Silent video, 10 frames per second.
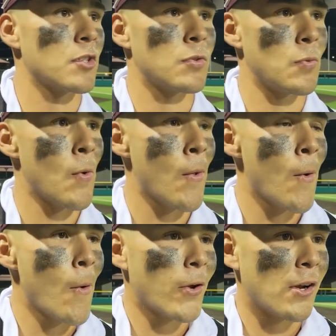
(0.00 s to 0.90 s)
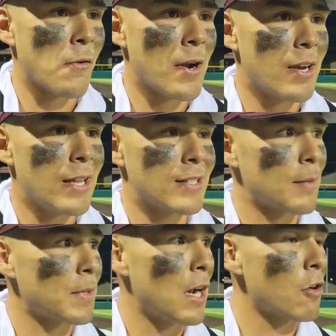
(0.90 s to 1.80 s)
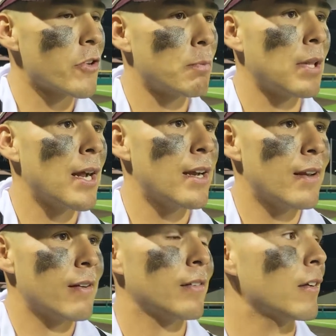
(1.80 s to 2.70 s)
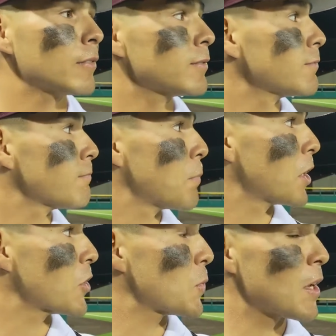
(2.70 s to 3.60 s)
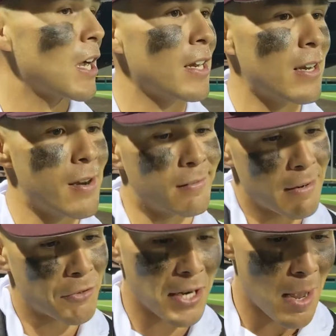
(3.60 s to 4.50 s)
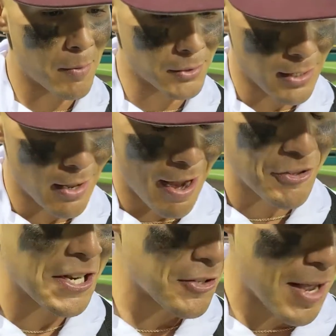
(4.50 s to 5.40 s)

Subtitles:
you know, ready to hit something all over the plate and put a good swing on it, and everything else